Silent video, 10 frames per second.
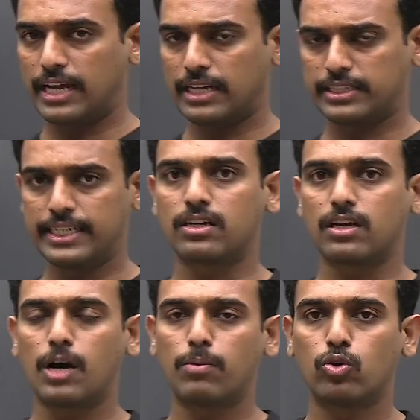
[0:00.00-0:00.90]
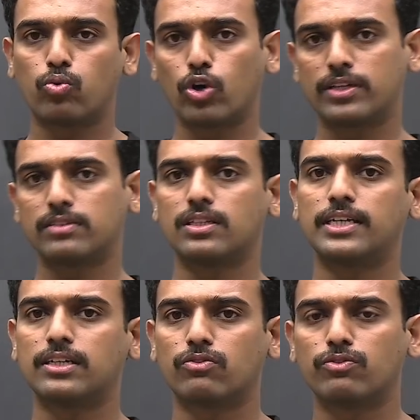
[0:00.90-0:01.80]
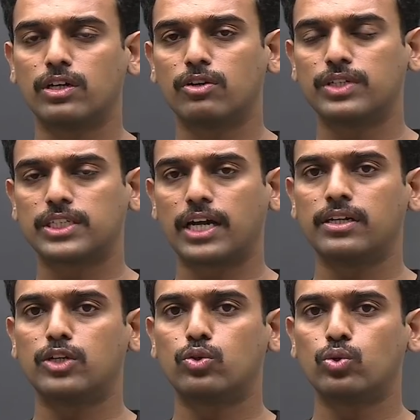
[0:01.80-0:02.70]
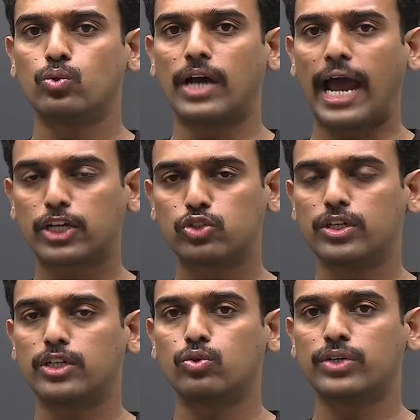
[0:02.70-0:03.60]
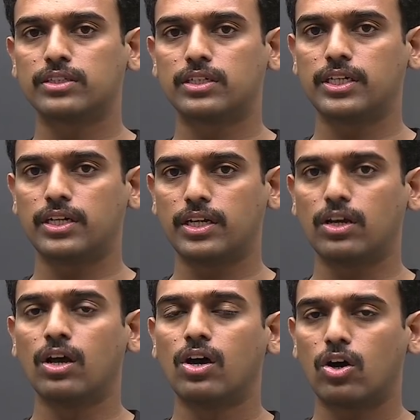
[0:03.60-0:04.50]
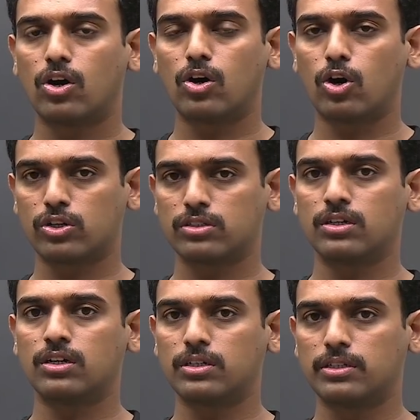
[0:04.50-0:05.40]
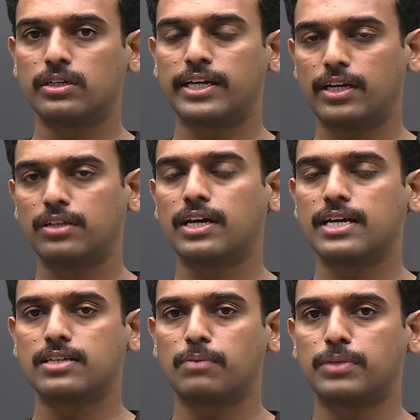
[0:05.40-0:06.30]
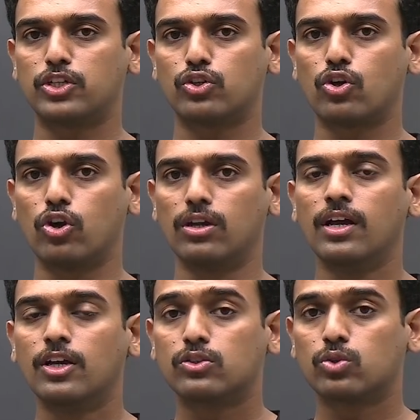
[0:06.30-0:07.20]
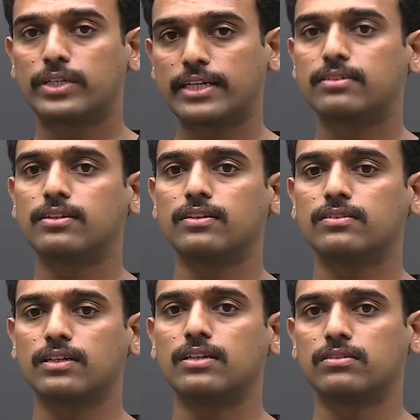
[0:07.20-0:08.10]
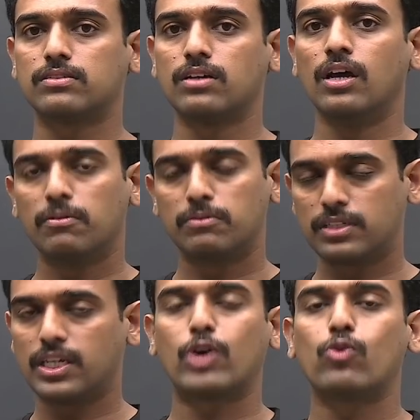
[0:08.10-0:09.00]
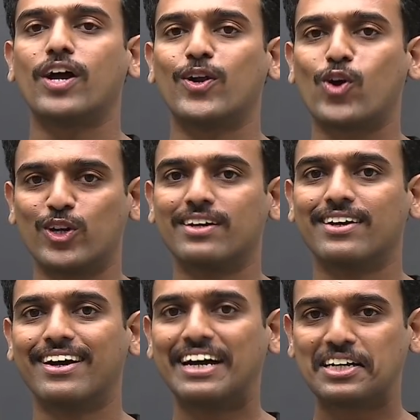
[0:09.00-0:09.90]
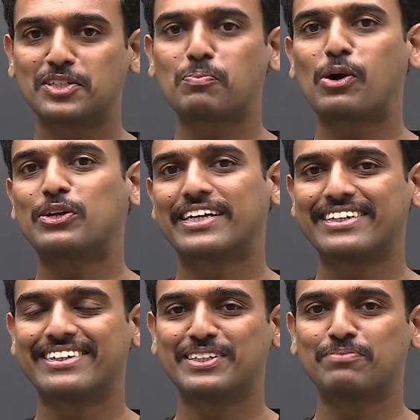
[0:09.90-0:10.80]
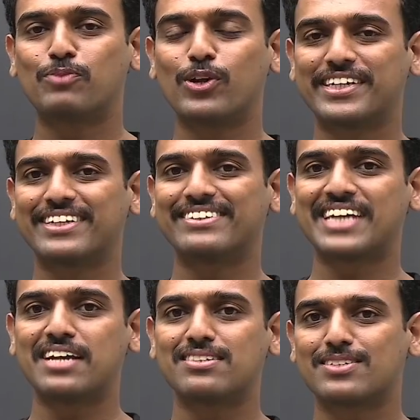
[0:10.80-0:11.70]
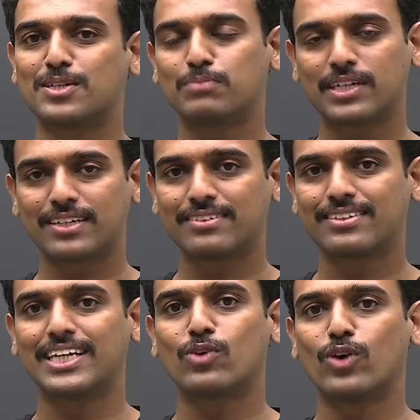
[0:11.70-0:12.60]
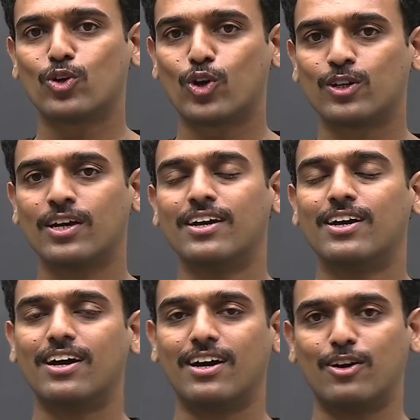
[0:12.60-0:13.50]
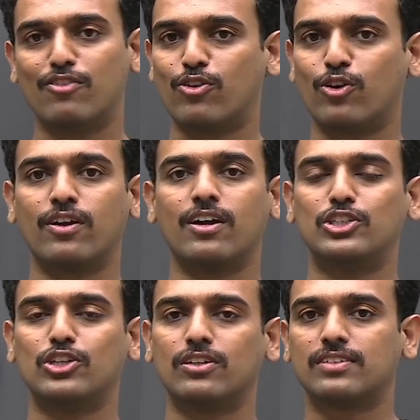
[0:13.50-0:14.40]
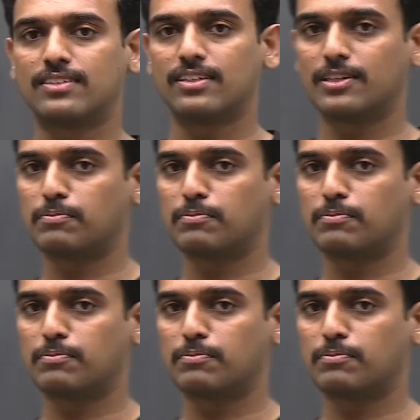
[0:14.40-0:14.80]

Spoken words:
think about what is the thing which I need to do actually during the D-day or the day in the examination hall. So test series is sine qua non. It is a political term, political science term, but it is sine qua non for your success in